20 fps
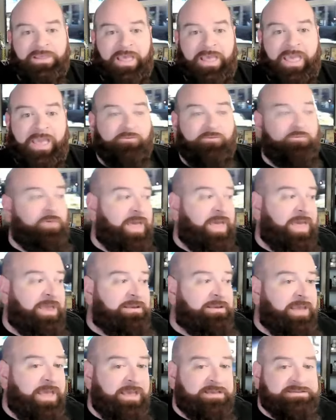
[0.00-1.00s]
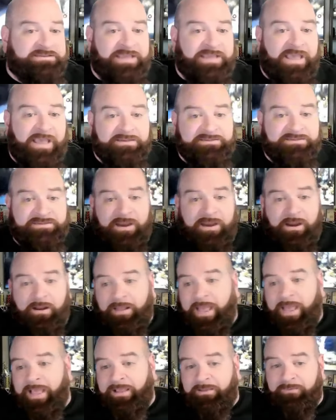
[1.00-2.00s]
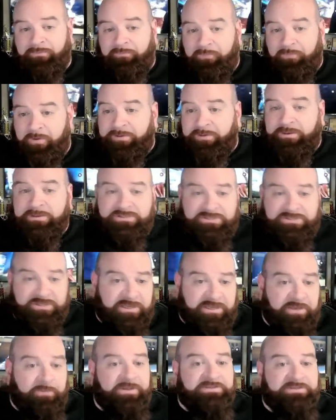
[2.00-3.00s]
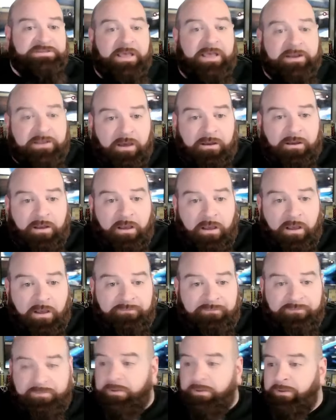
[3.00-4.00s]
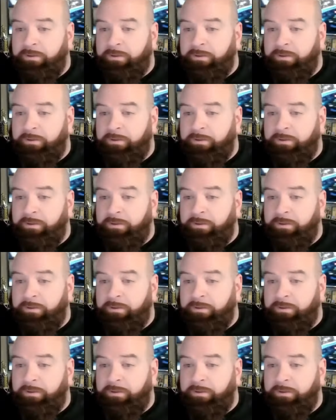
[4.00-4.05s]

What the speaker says: And Ryan Day stands there like a freaking chicken with his head cut off.